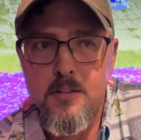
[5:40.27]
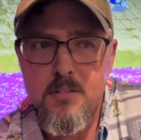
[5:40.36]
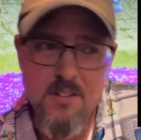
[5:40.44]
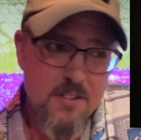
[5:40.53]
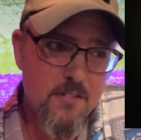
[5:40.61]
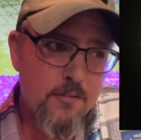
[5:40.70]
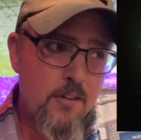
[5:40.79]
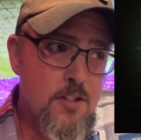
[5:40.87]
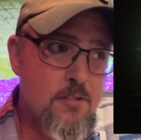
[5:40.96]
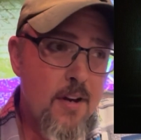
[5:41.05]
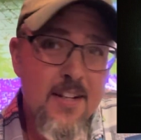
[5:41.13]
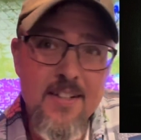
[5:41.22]
Is it
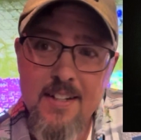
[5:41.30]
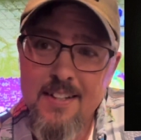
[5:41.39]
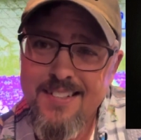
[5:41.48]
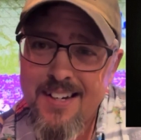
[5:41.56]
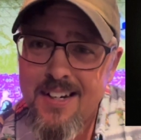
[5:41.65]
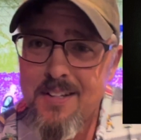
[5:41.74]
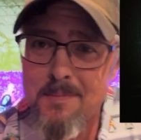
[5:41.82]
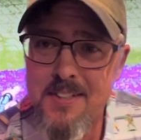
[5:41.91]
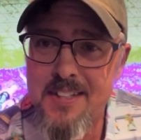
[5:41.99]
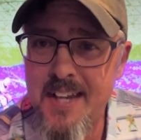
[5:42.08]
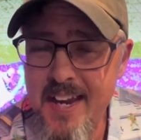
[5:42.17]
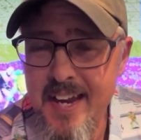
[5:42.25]
frustrating at times?
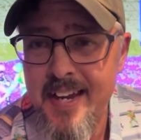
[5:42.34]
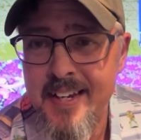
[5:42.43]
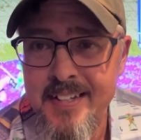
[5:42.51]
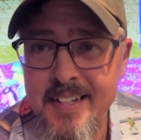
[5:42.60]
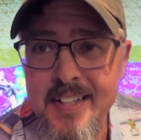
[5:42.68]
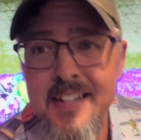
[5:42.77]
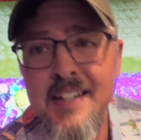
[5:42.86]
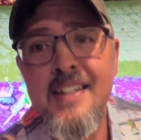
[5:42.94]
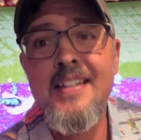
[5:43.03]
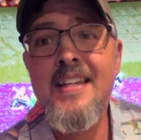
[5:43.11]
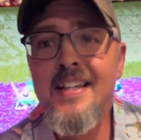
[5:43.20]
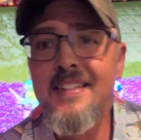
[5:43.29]
Yeah.
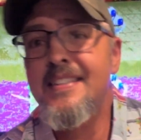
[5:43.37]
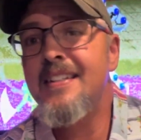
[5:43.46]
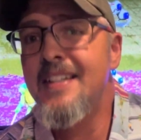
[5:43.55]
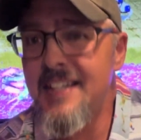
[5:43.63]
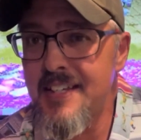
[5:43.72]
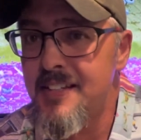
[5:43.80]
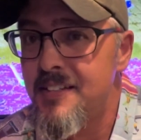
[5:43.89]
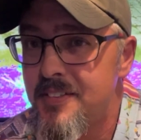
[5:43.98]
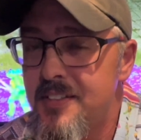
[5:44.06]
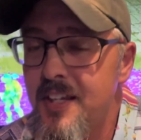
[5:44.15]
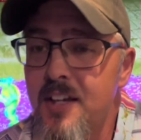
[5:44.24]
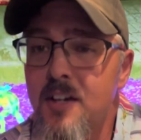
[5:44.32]
Yes, it is.
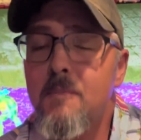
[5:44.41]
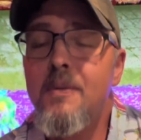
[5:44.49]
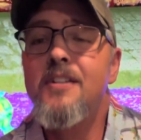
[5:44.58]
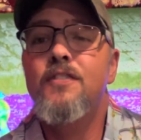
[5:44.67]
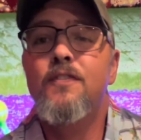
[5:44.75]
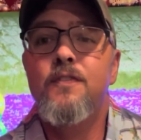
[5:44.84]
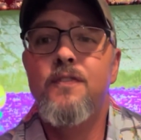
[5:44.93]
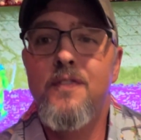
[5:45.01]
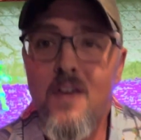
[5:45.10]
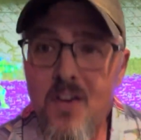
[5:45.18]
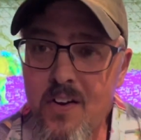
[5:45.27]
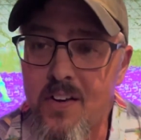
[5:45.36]
But it's
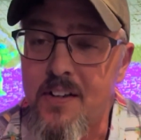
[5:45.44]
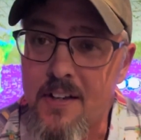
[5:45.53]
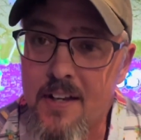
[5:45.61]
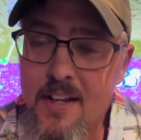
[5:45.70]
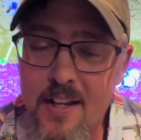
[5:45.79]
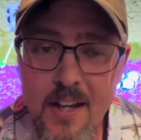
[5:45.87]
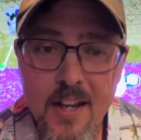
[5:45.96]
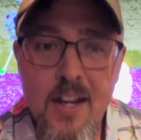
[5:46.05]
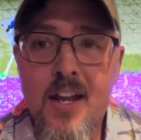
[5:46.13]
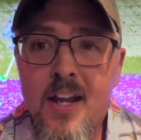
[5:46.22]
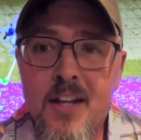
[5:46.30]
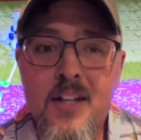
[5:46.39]
fun.
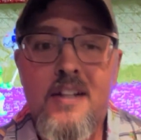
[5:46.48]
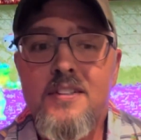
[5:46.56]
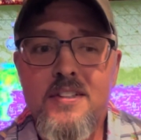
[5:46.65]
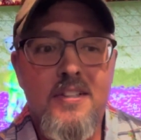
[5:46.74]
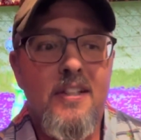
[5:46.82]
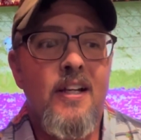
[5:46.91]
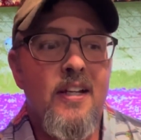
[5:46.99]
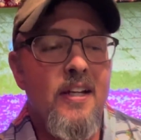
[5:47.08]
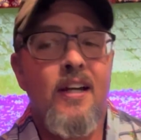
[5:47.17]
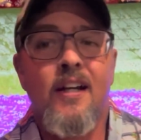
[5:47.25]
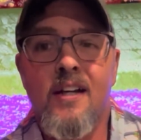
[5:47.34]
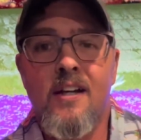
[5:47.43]
It's just like
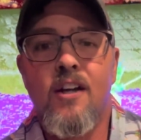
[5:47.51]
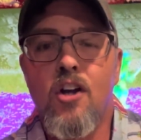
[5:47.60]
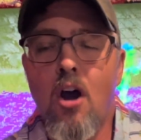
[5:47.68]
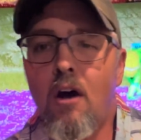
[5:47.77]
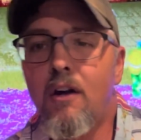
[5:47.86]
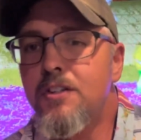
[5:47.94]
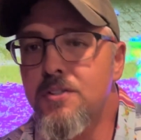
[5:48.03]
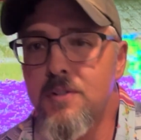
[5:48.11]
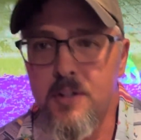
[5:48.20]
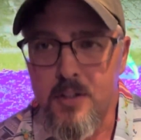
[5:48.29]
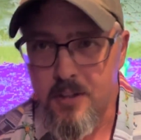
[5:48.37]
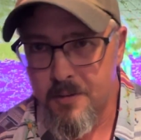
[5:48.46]

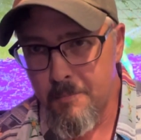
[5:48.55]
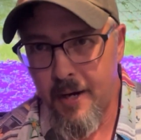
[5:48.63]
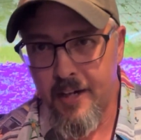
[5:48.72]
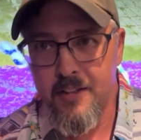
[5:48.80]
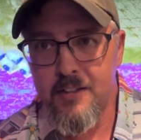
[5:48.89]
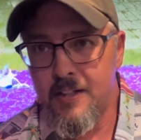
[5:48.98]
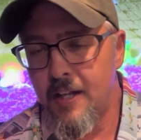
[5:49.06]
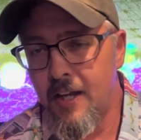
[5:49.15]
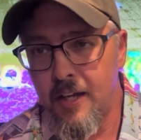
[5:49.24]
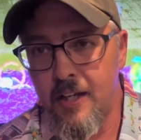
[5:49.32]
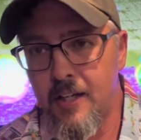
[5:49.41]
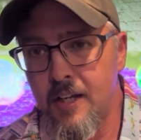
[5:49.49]
Contra back in the
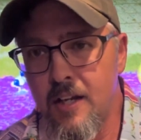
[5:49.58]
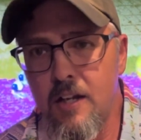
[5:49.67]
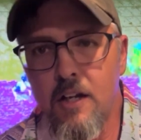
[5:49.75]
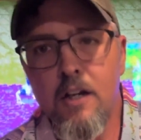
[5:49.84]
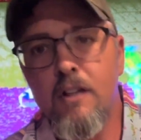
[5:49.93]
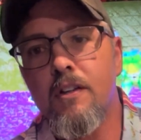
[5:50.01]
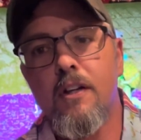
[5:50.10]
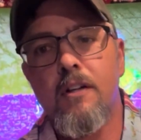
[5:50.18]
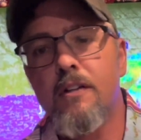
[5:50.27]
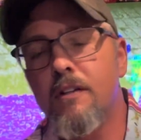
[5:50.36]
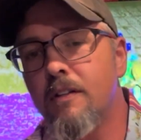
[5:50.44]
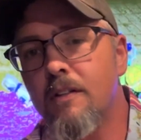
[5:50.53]
day. The
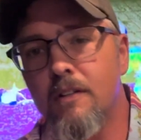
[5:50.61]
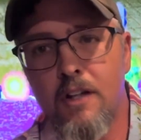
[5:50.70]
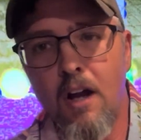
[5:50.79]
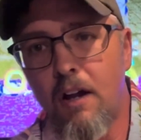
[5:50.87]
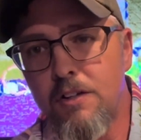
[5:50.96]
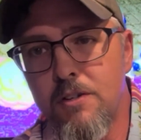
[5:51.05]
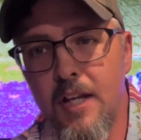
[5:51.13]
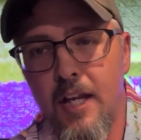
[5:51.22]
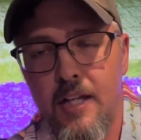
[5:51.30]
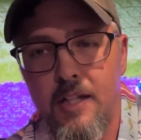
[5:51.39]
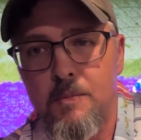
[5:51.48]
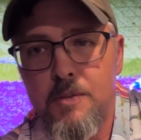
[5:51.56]
Contra
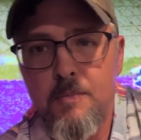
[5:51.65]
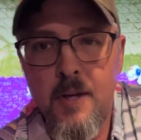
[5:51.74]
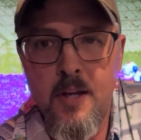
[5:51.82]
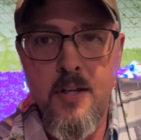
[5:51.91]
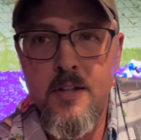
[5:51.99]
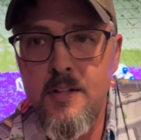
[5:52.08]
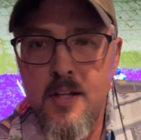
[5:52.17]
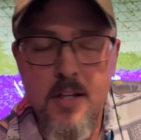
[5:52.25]
games, man.